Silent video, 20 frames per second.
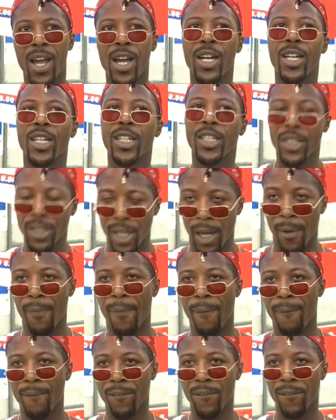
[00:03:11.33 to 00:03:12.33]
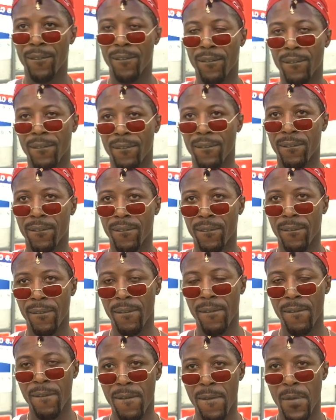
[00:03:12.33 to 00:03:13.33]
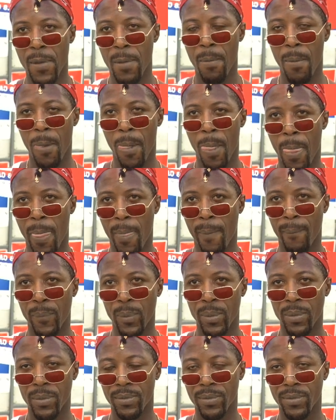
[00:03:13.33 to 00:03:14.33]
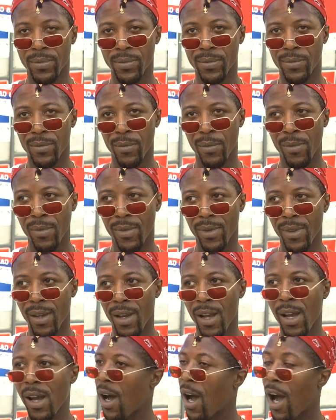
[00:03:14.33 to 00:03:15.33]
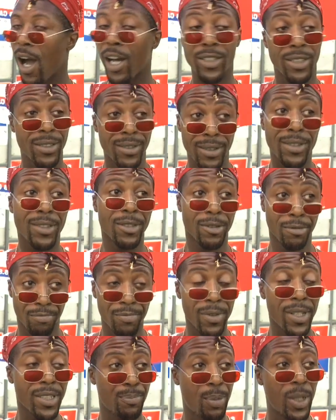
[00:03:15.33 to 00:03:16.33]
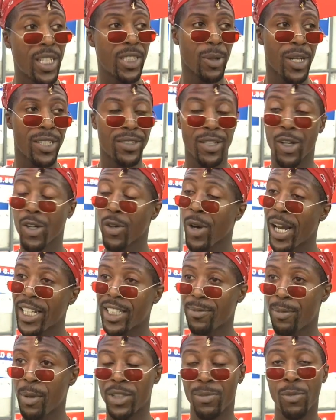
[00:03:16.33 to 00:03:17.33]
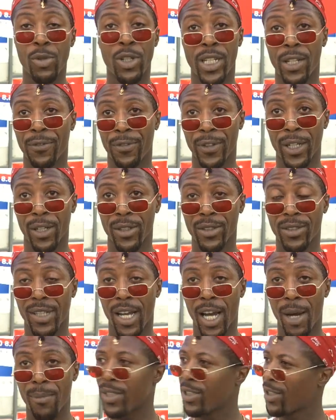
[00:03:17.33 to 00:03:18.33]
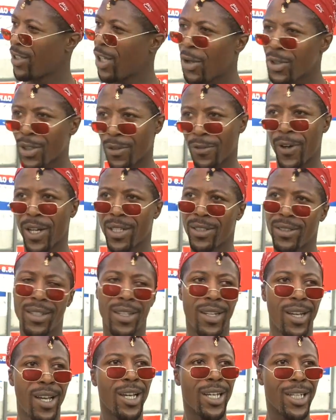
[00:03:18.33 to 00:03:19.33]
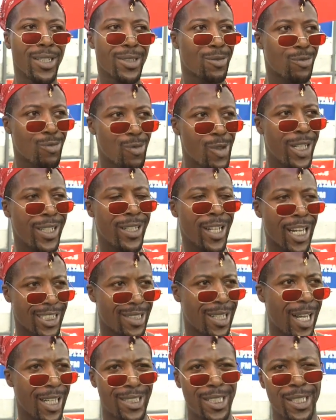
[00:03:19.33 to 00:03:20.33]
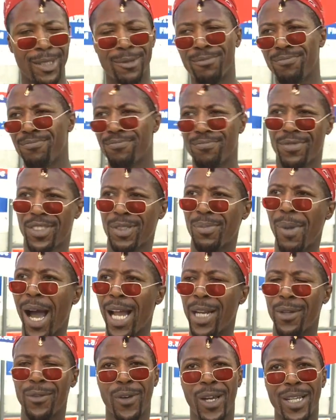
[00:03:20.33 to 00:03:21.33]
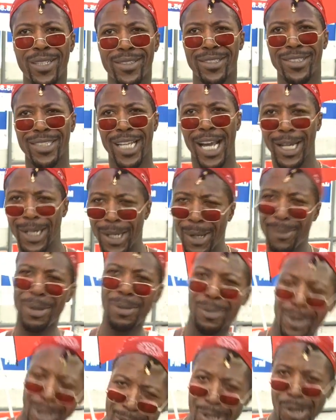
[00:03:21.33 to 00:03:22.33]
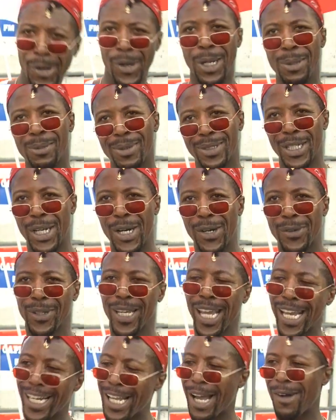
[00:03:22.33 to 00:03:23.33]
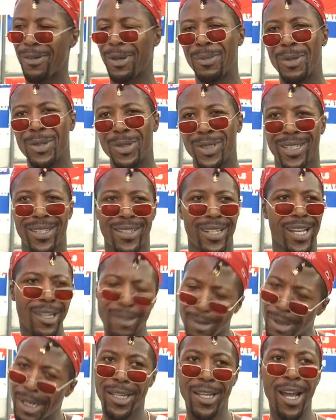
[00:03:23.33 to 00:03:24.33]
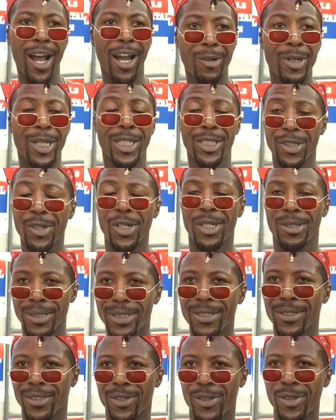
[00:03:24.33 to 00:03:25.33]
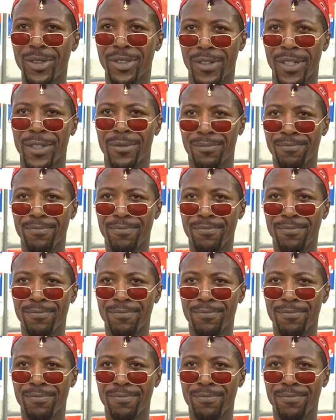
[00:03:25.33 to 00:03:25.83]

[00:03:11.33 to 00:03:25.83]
That ain't featuring on it. How much fun is it to do these, though? It's pretty special. It's a great experience more than anything else. It's loads of fun. It's really nice, like, seeing smiling faces out there, people enjoying themselves, getting out with the music and that. Yeah, I really enjoy it. It's good stuff.